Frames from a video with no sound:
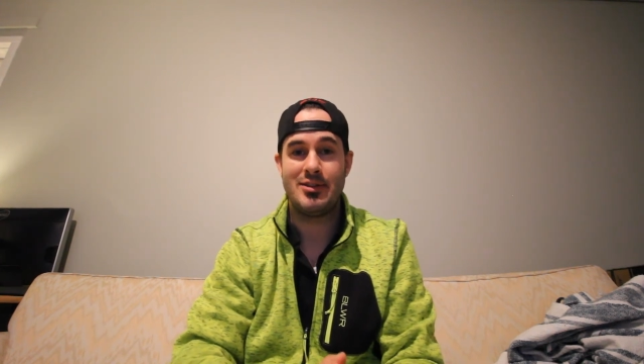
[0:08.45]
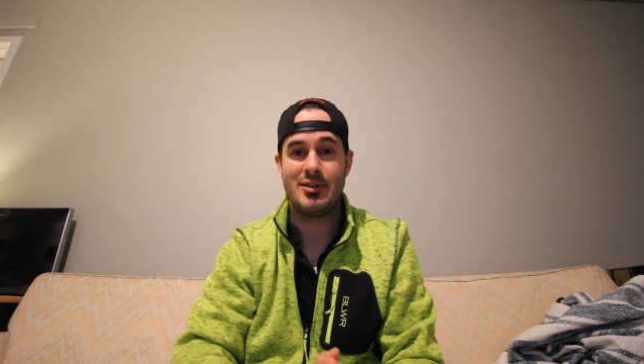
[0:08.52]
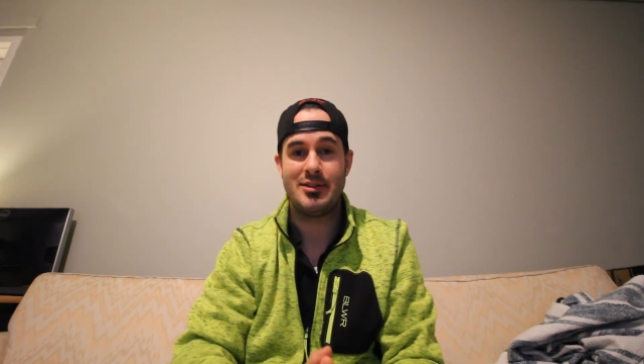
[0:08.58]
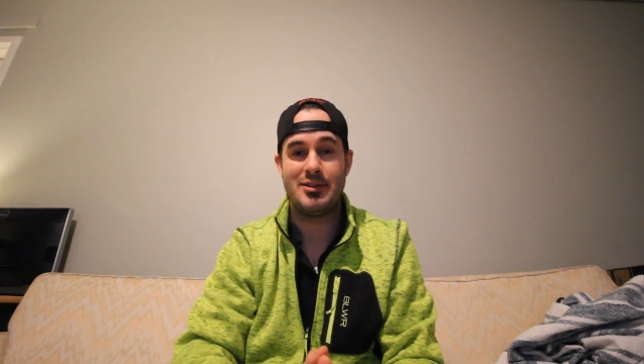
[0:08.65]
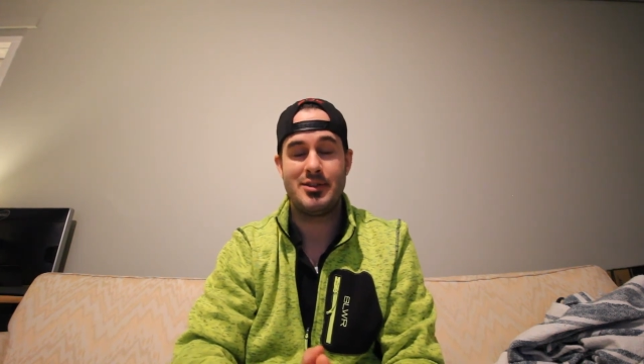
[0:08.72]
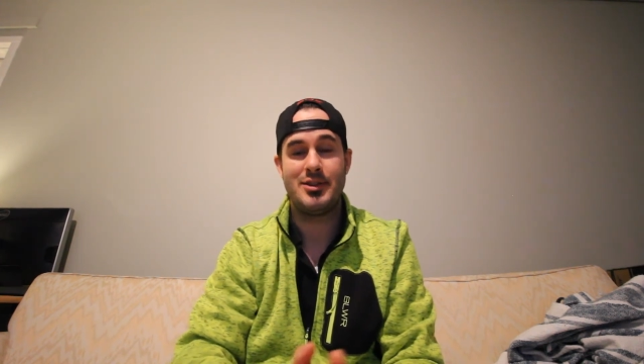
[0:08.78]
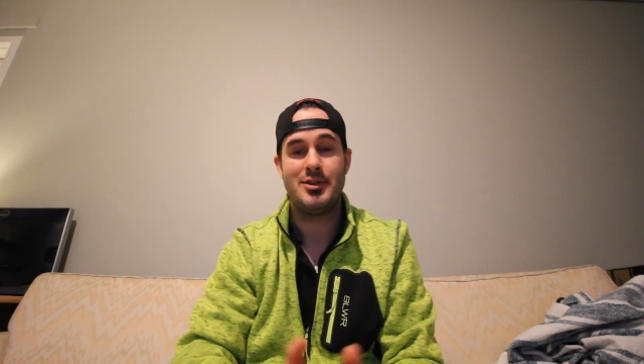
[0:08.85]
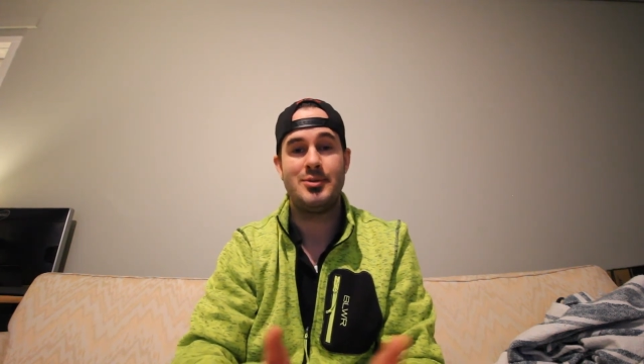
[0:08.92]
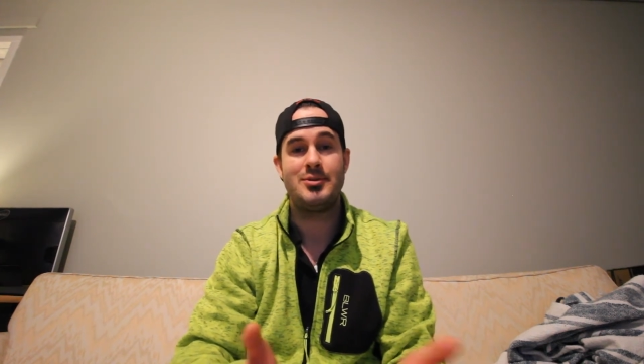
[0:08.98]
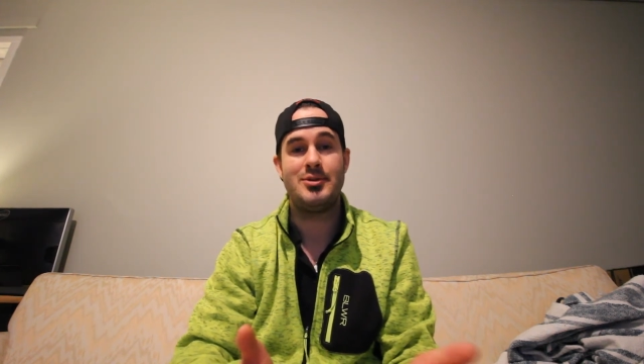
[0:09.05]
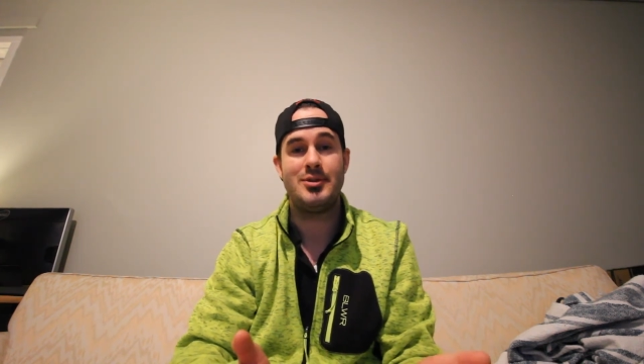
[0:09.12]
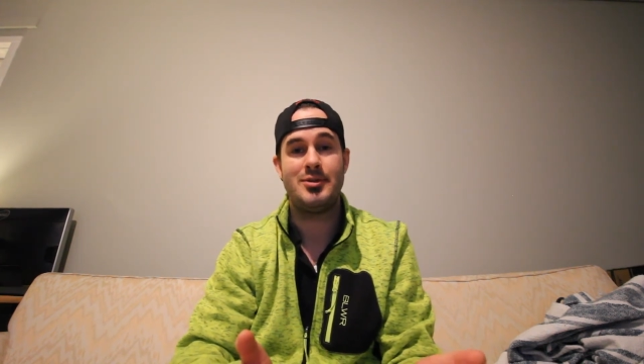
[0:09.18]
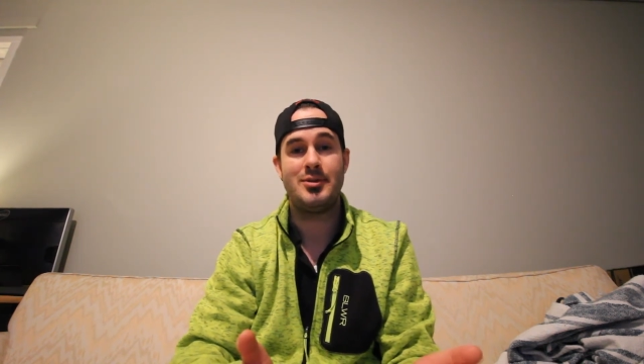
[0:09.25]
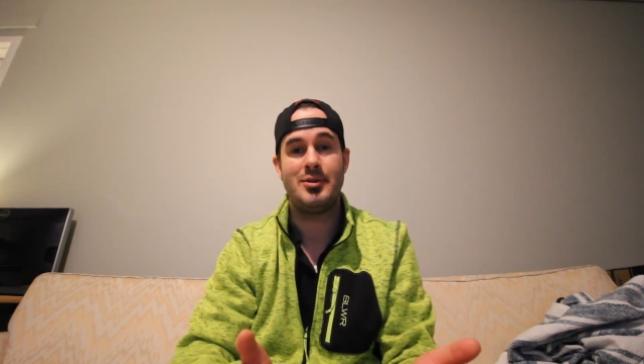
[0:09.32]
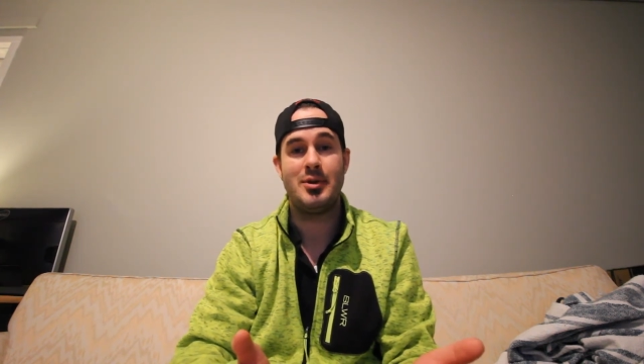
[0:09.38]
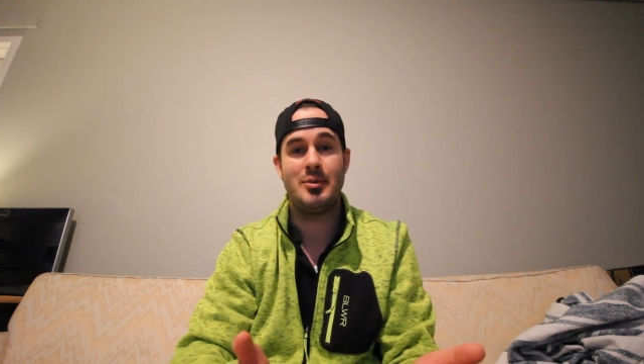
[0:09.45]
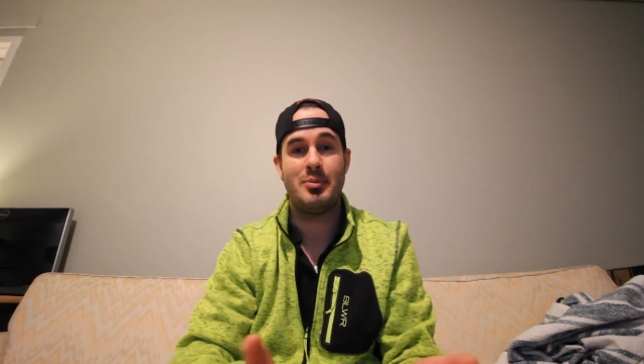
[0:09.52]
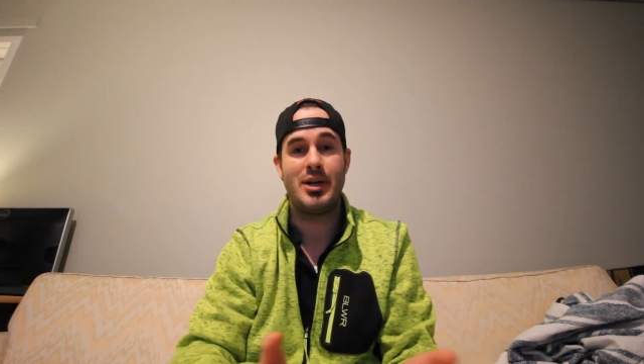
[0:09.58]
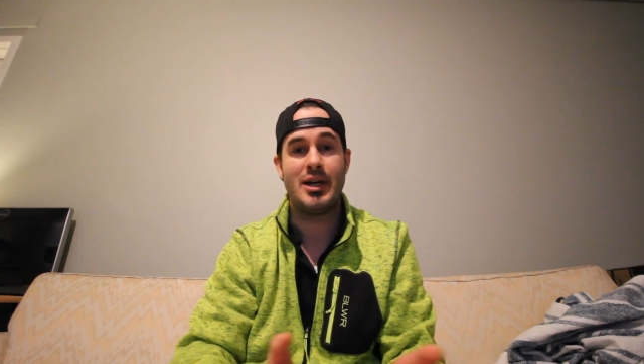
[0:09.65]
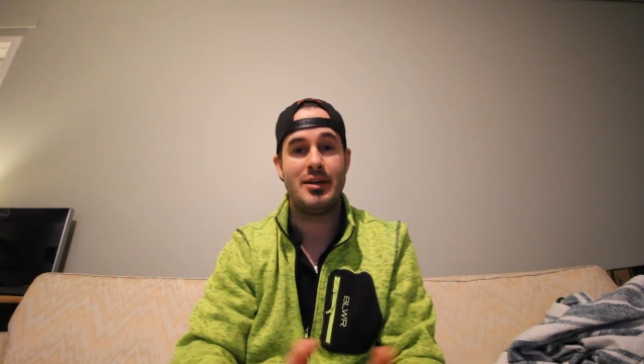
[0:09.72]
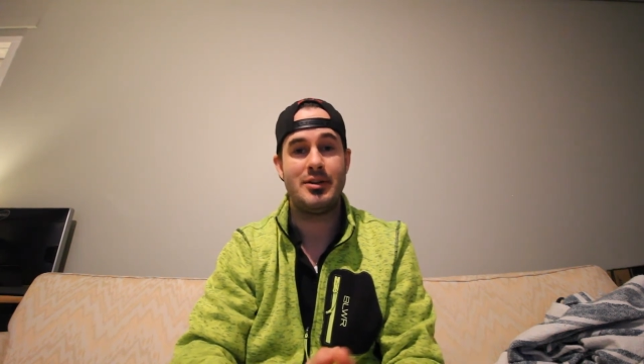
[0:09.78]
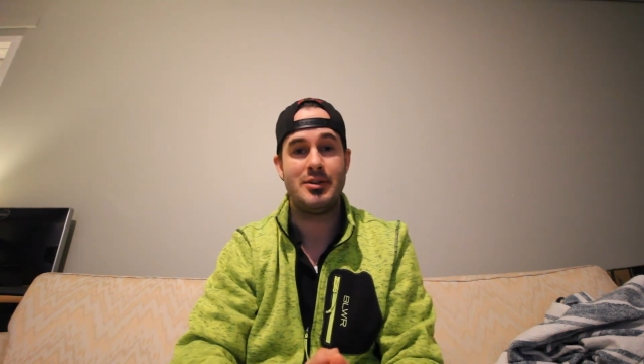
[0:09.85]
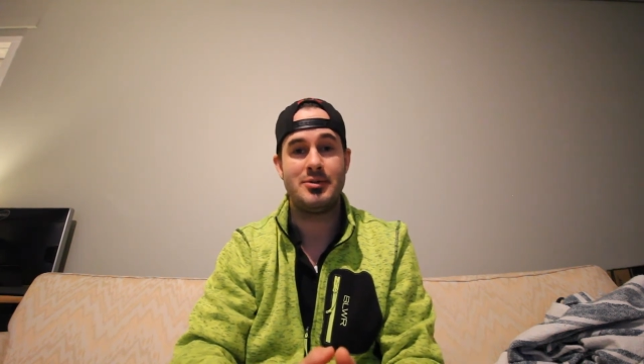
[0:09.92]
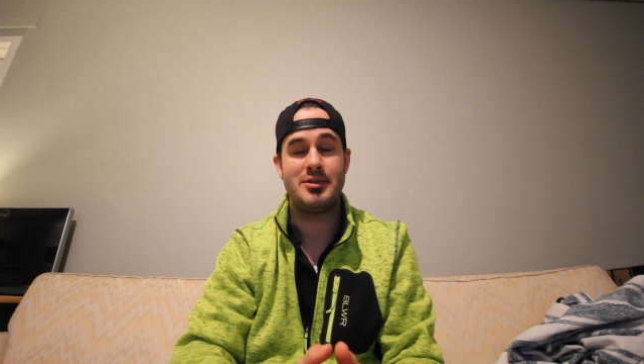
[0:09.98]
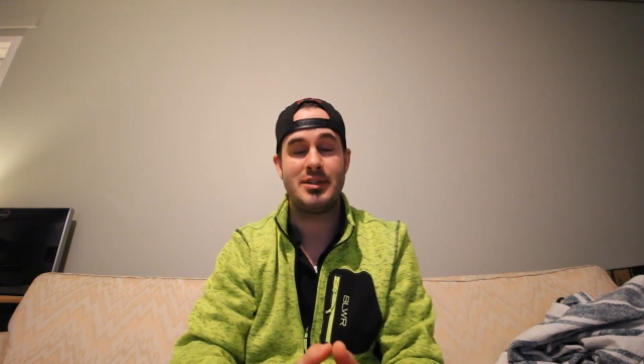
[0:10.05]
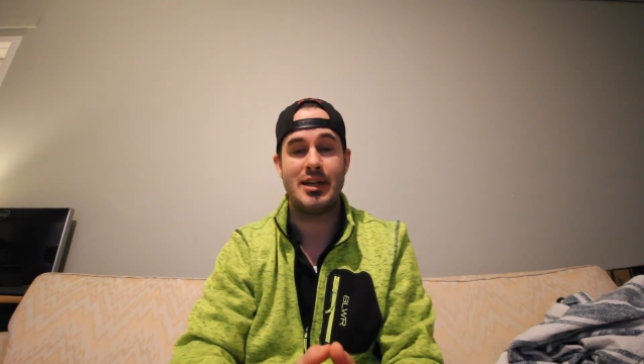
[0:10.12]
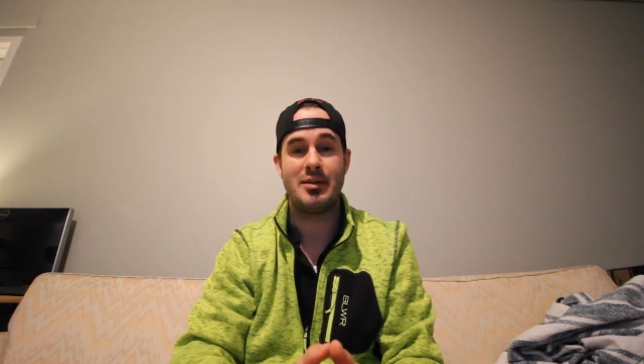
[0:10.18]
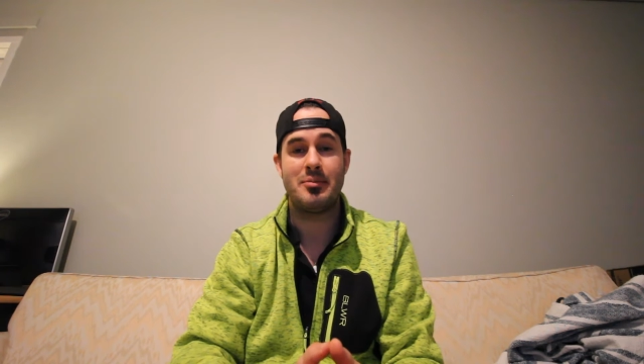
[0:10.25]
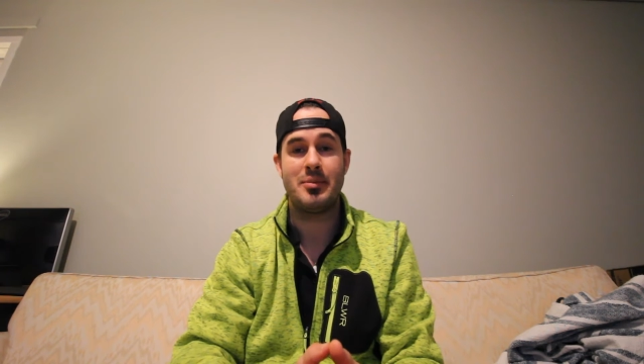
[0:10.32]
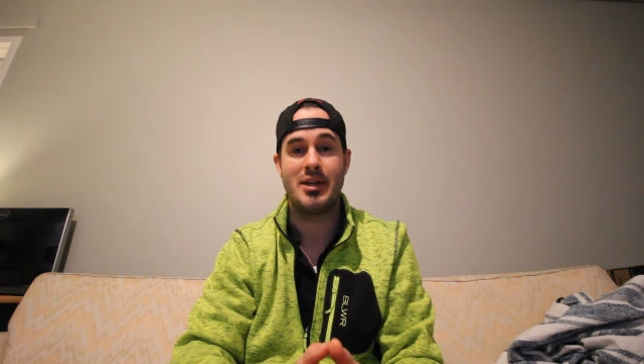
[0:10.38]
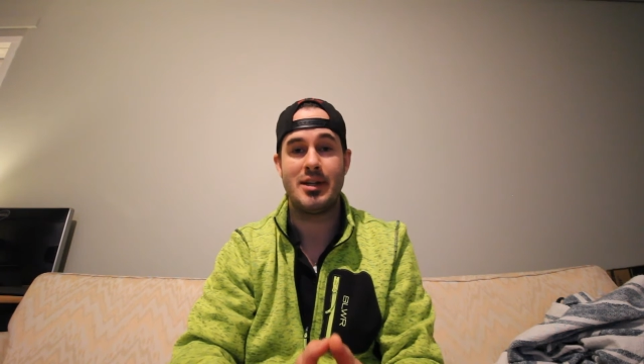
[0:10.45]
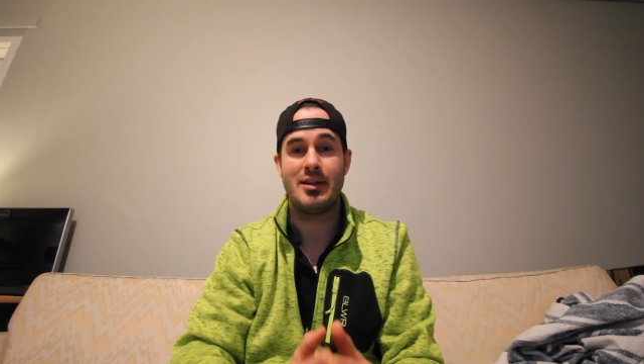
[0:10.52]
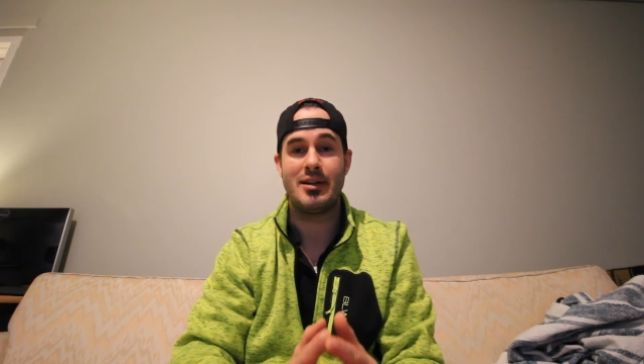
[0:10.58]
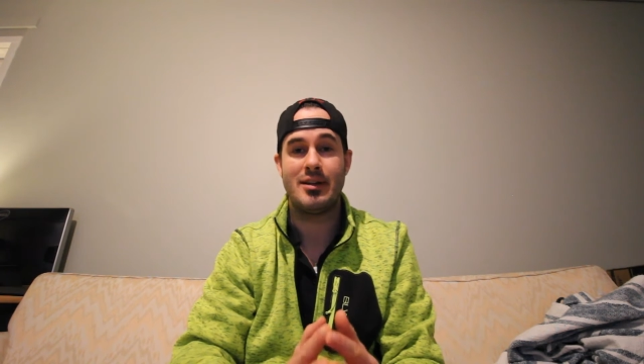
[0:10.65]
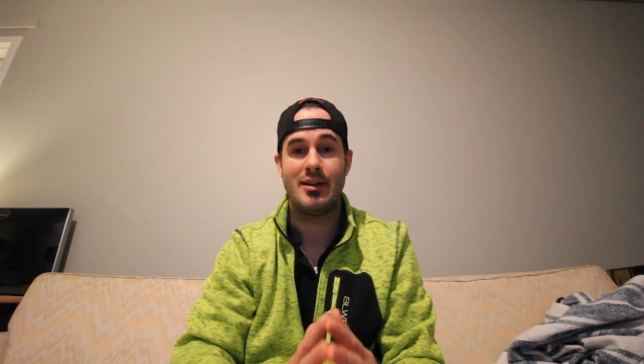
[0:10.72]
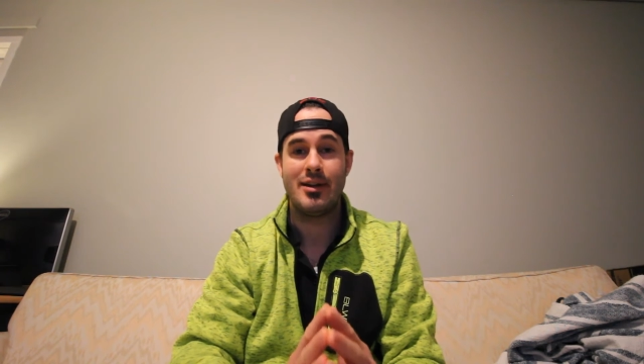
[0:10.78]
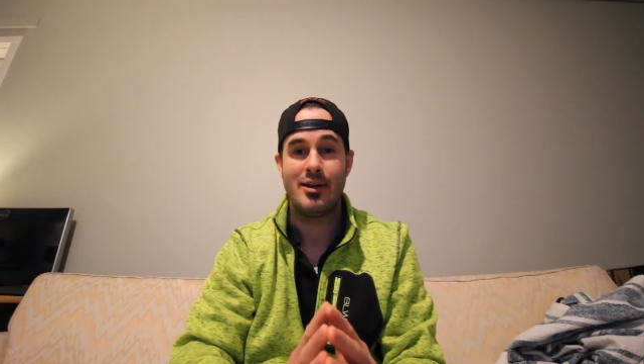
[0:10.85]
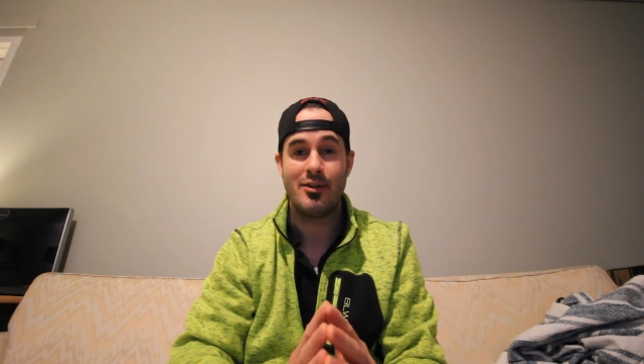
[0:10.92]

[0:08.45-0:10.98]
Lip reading: introduce you to a brand new segment